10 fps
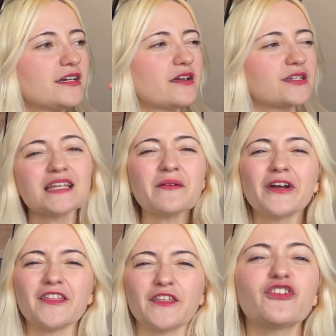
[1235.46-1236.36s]
She has a
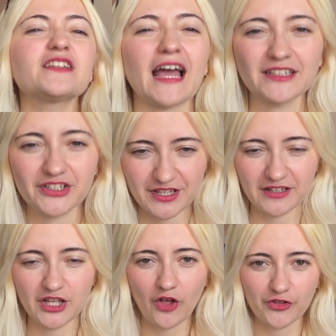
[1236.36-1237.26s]
very different energy than
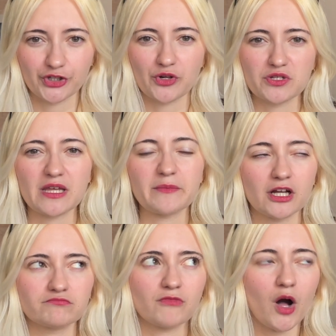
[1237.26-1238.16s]
the other girls. I mean,
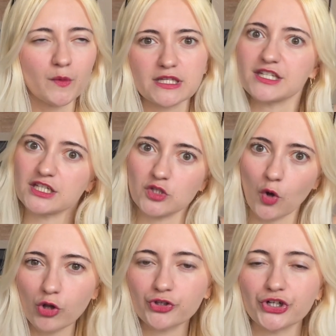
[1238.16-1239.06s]
obviously she's
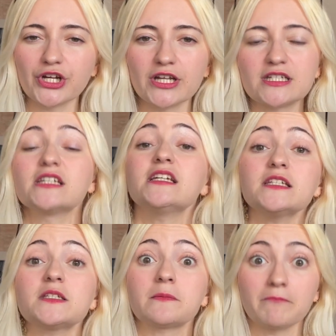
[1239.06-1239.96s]
older and she
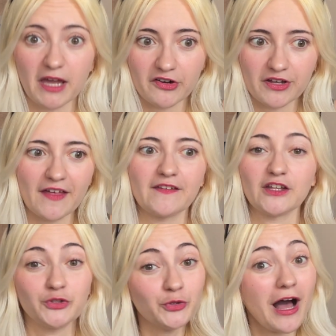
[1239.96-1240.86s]
is married and they
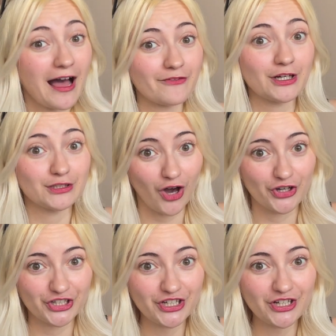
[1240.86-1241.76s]
do have a
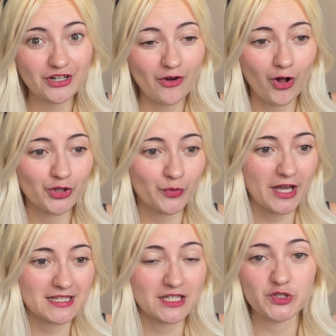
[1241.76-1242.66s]
daughter all the way
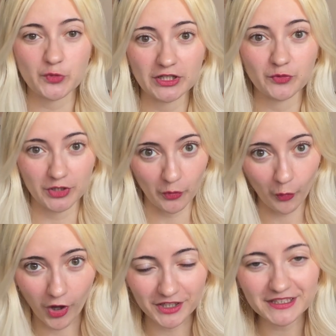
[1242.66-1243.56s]
since
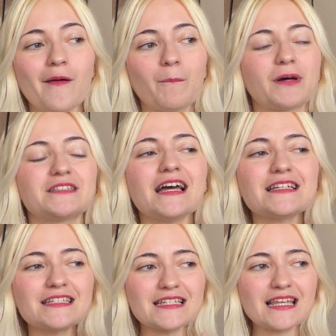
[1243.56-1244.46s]
2021, but she has
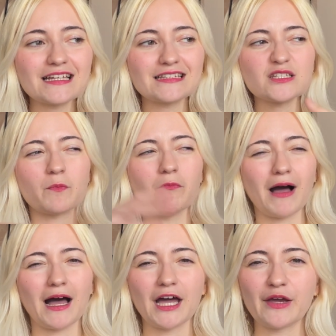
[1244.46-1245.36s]
just like this
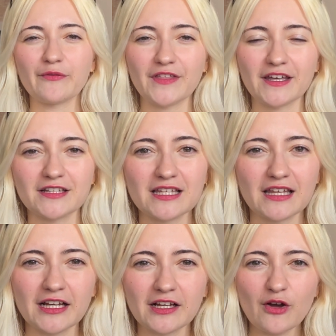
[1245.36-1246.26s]
vibe that it's
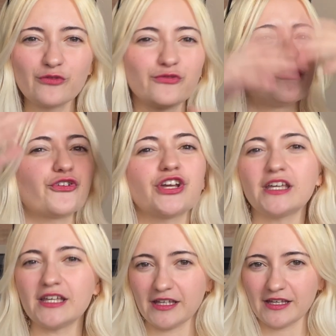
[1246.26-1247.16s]
like
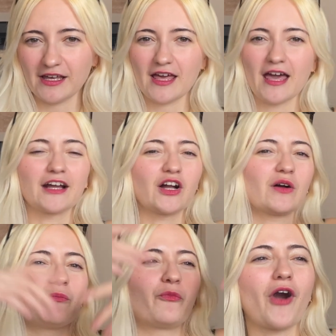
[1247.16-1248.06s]
free and
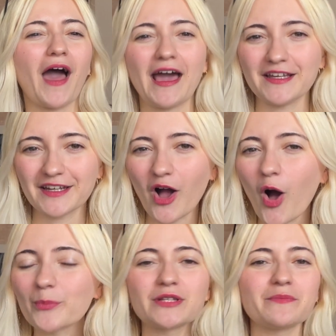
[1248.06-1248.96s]
bright and
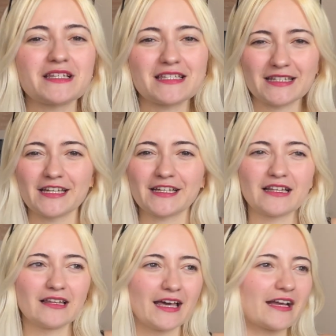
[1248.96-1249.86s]
optimistic
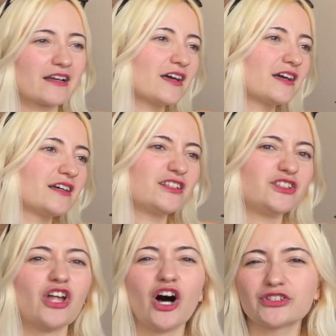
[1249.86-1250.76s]
and like
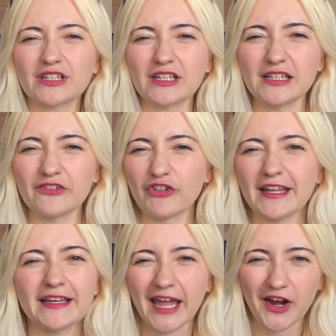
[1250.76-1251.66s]
not really
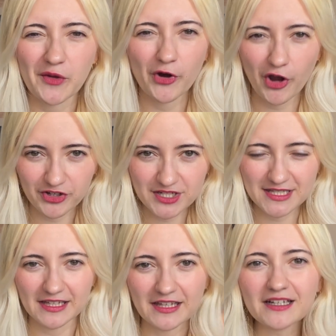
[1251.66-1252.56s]
caring what others
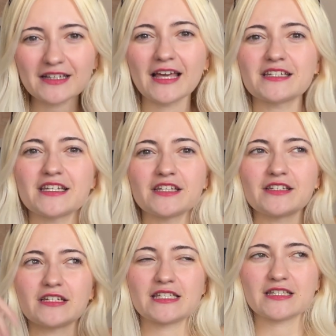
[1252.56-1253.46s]
think. Like she
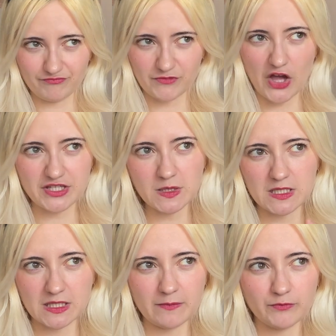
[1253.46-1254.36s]
just doesn't
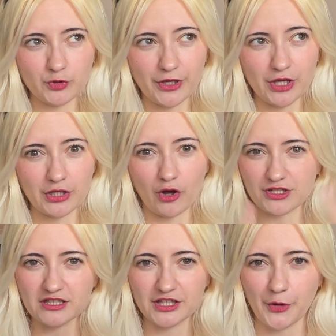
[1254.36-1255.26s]
seem to be
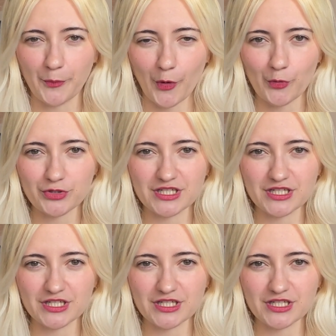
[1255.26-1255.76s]
constantly on post.